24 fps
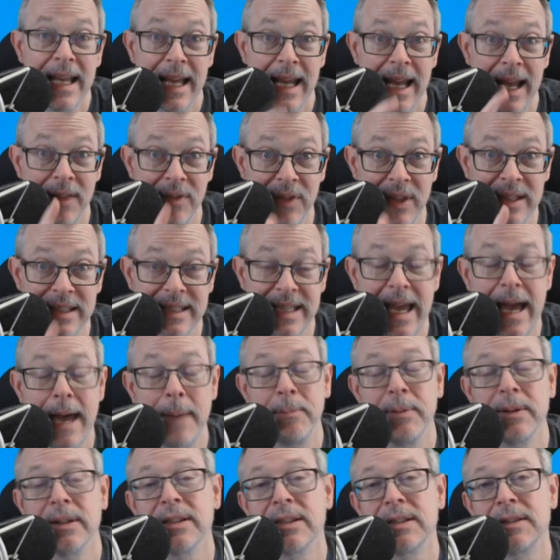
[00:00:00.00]
And this
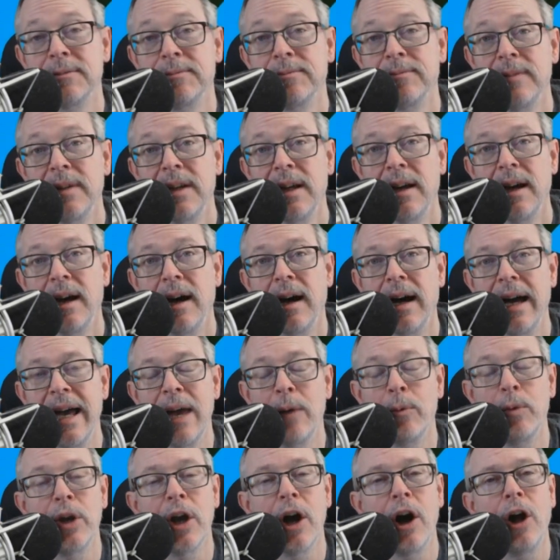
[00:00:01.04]
happens.
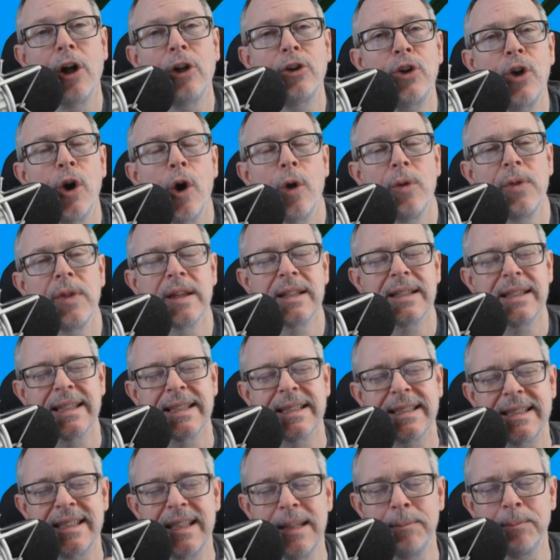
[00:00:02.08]
And we all know the
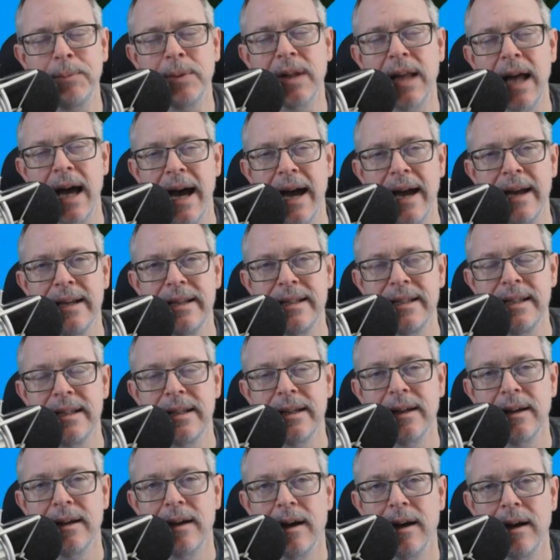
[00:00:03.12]
simple
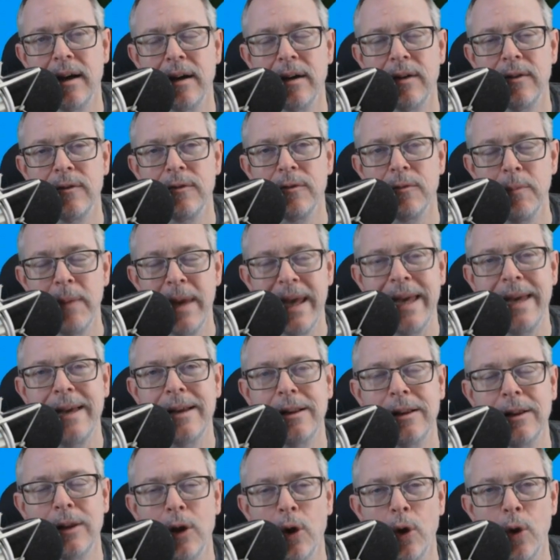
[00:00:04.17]
idea of
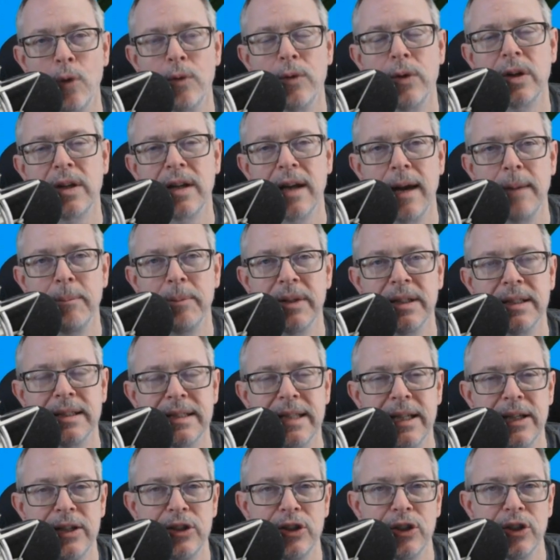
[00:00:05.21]
male
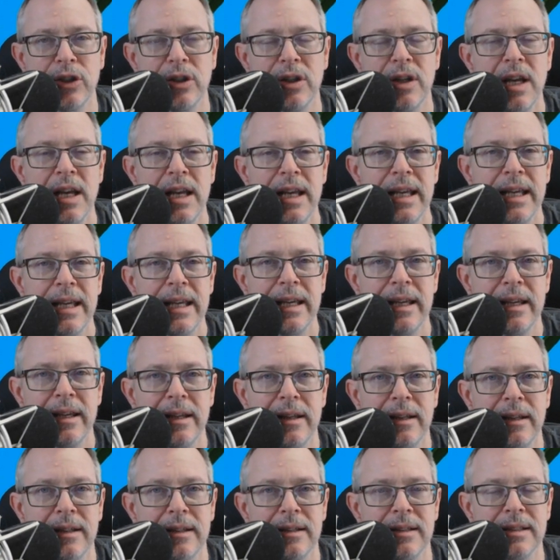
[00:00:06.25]
overcompensation
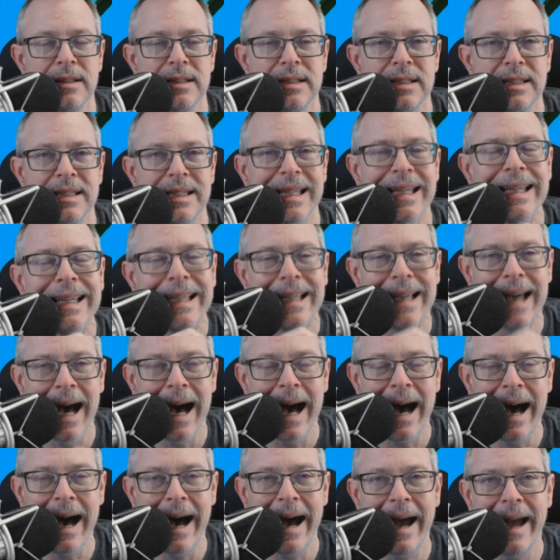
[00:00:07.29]
is the
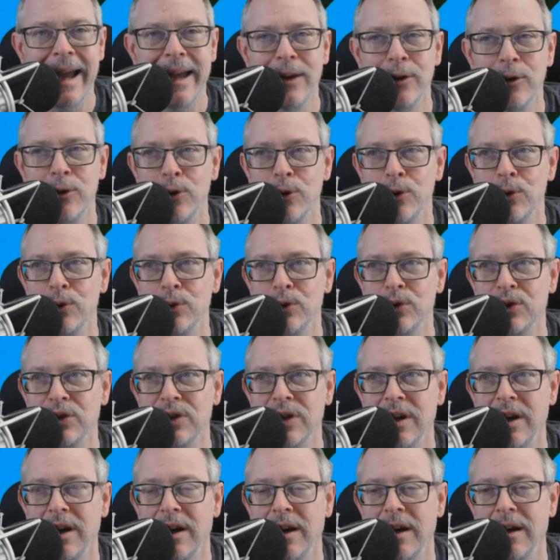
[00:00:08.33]
guy who's
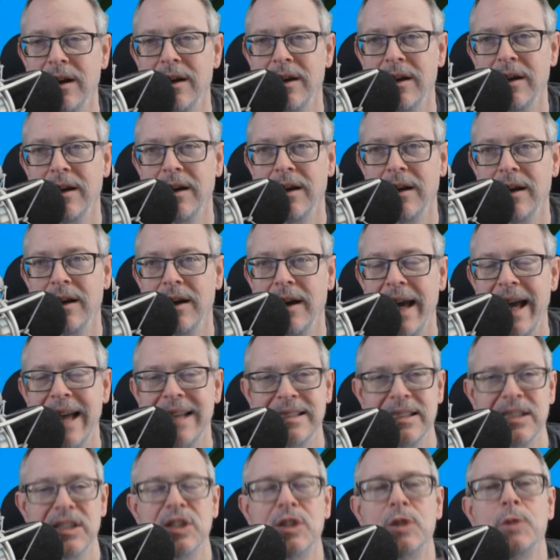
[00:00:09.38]

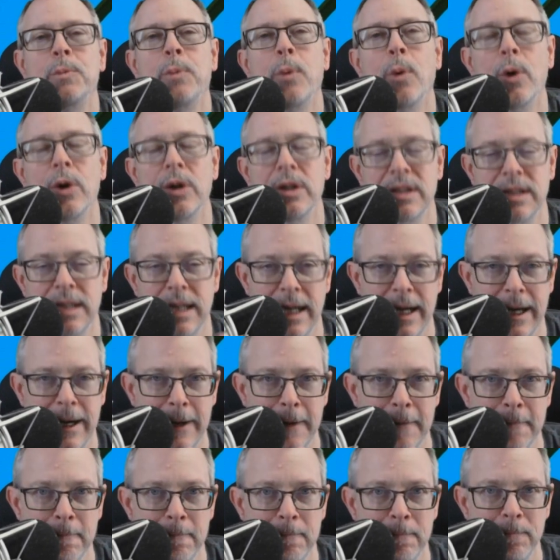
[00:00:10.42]
has a sports
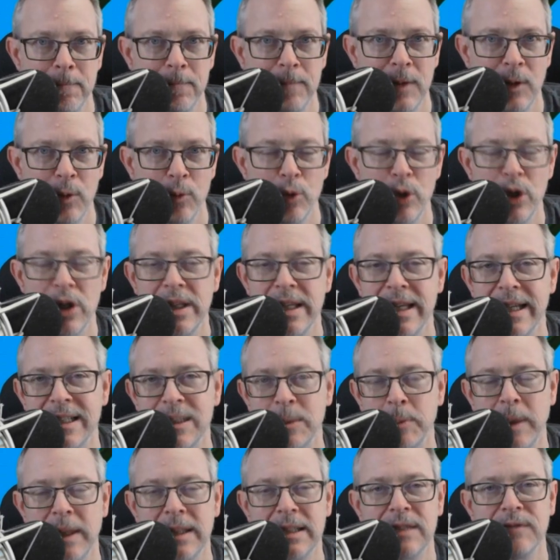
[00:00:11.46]
car, really
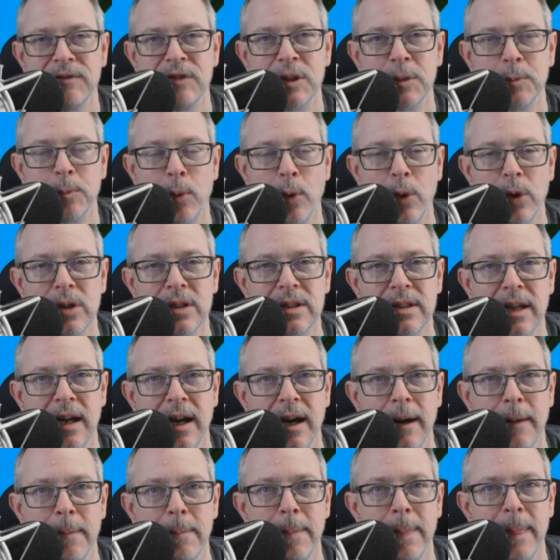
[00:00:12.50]
expensive sports car.